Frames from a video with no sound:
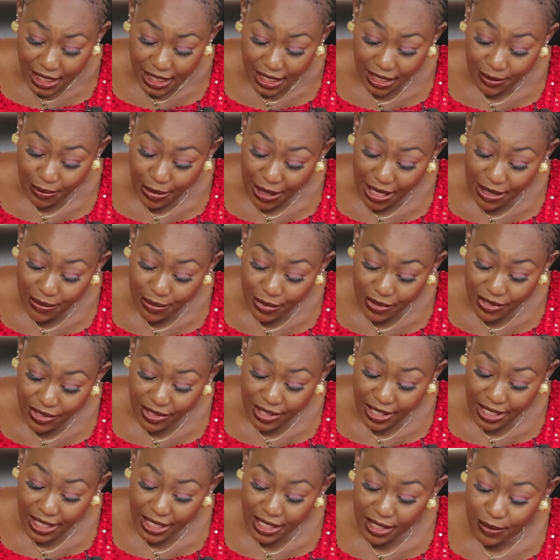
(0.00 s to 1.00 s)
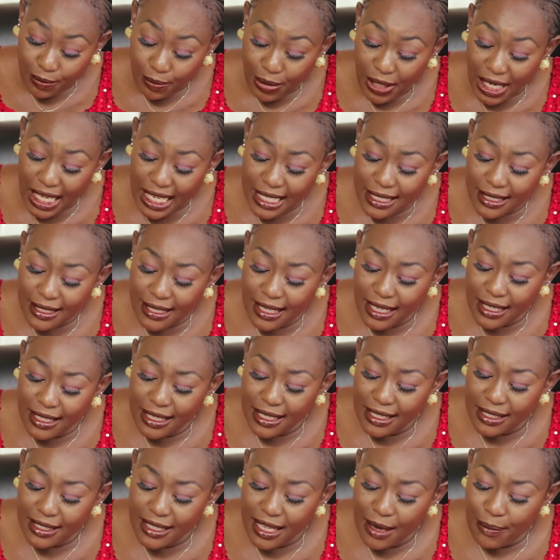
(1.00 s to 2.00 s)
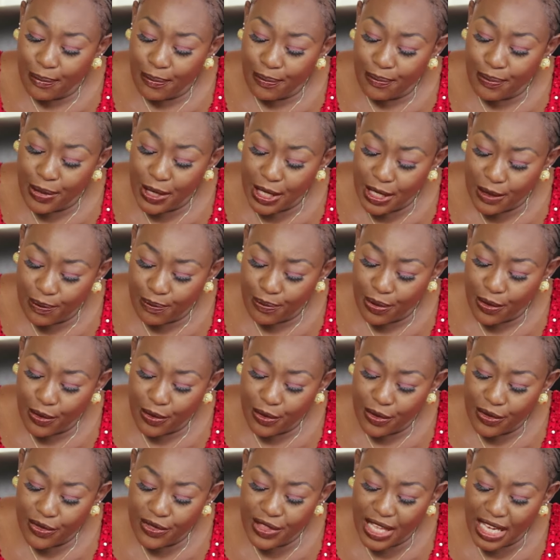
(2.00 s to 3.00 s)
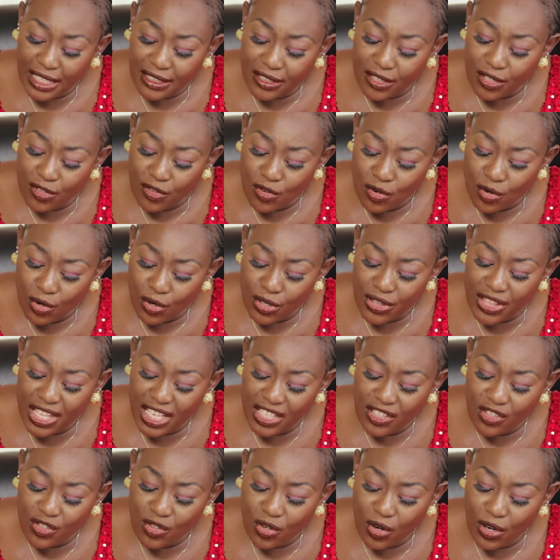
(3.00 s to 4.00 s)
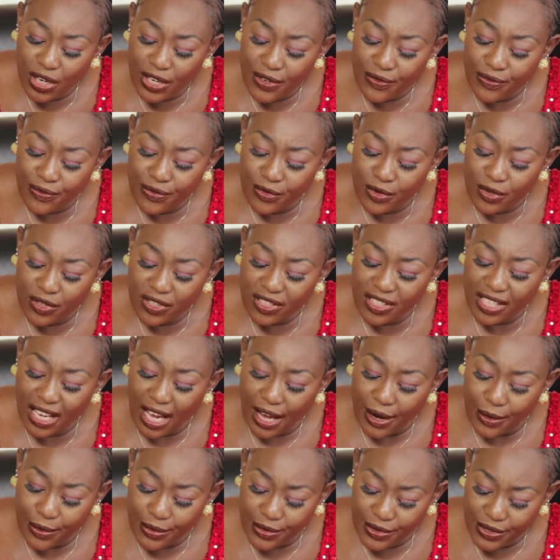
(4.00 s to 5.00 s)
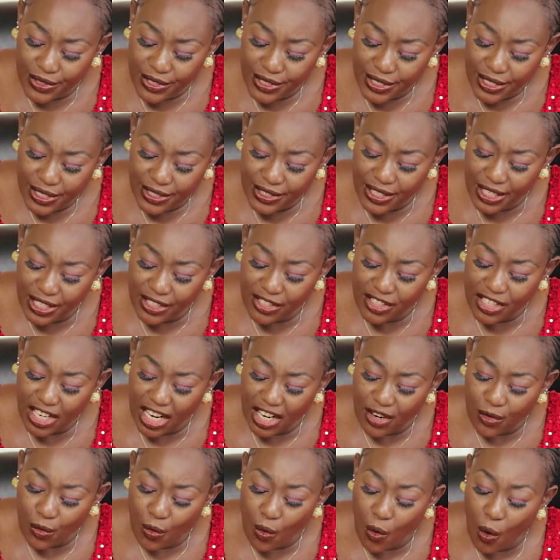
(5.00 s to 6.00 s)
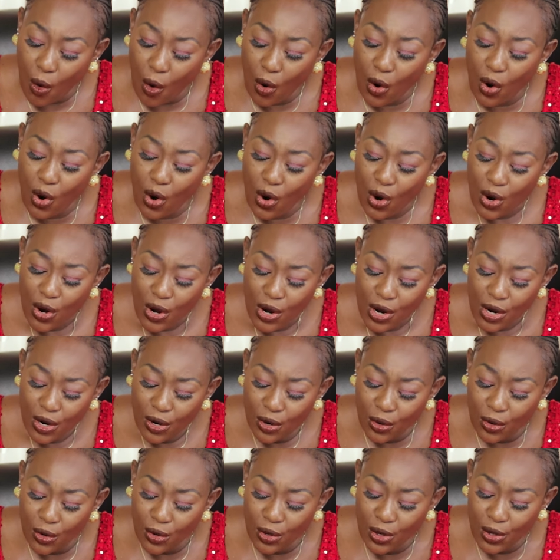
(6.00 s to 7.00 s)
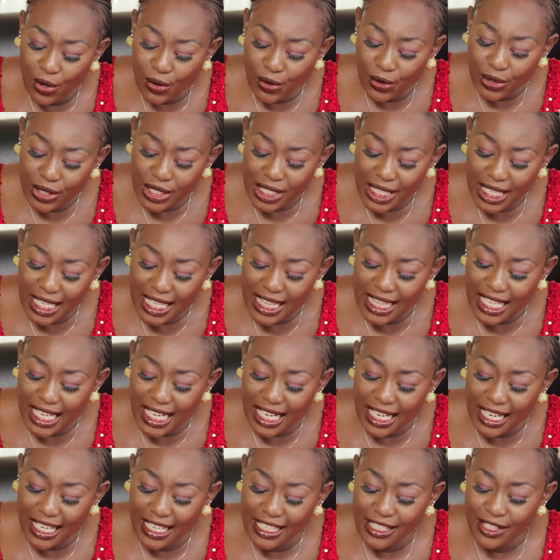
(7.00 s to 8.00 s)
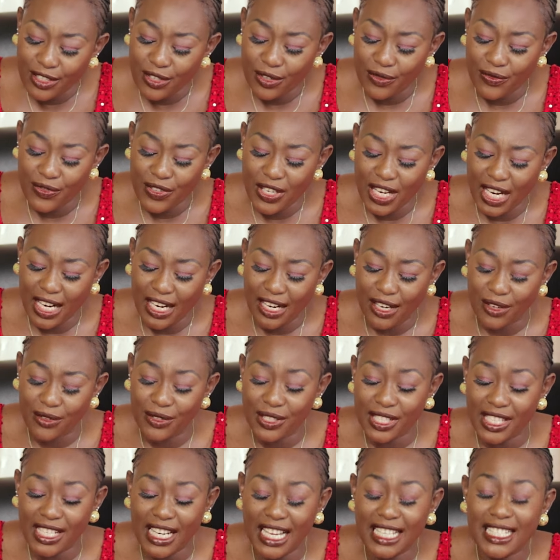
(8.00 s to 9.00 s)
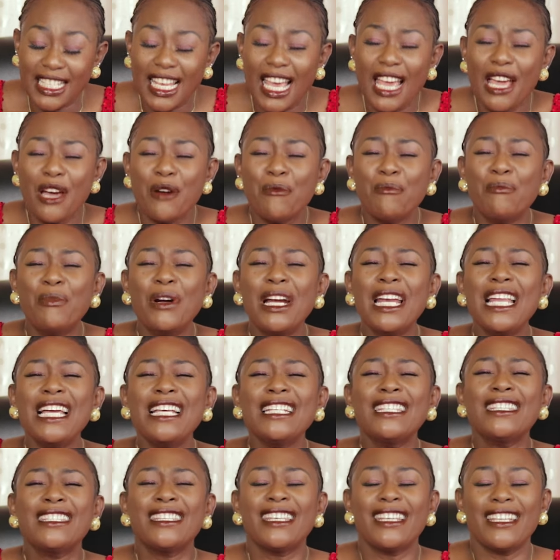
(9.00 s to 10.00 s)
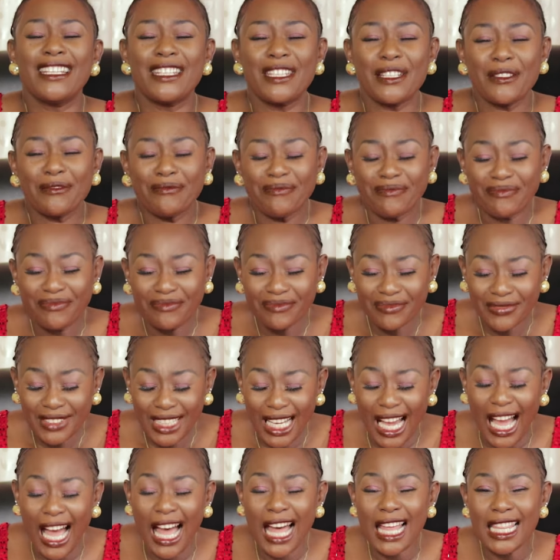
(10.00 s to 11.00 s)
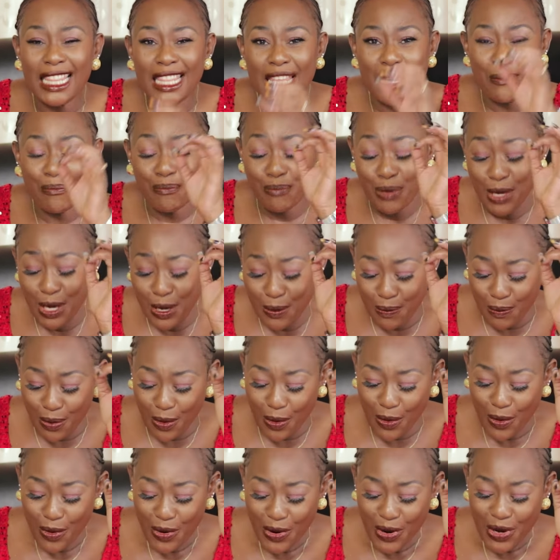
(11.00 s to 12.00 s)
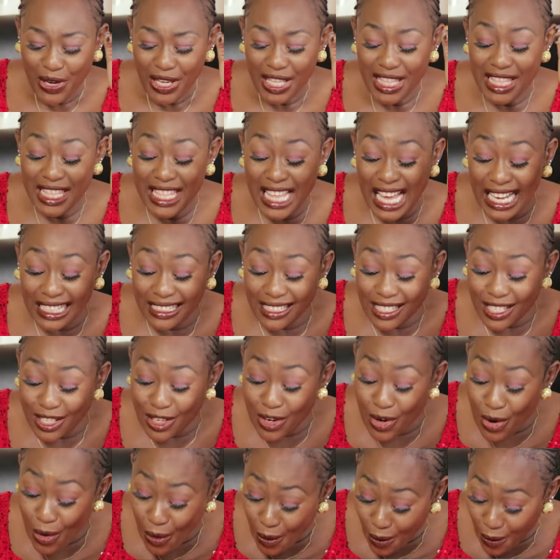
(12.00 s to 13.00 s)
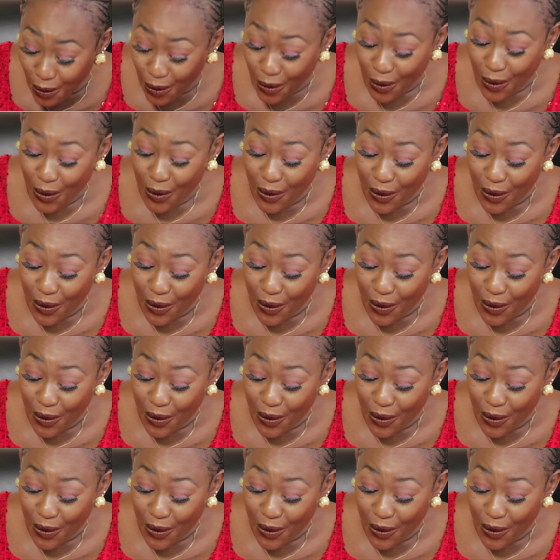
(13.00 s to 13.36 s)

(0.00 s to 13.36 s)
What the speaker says: The Bible says, blessed is the people that know the joyful sound. They shall walk, O Lord, in the light of your countenance. Blessed are the people that know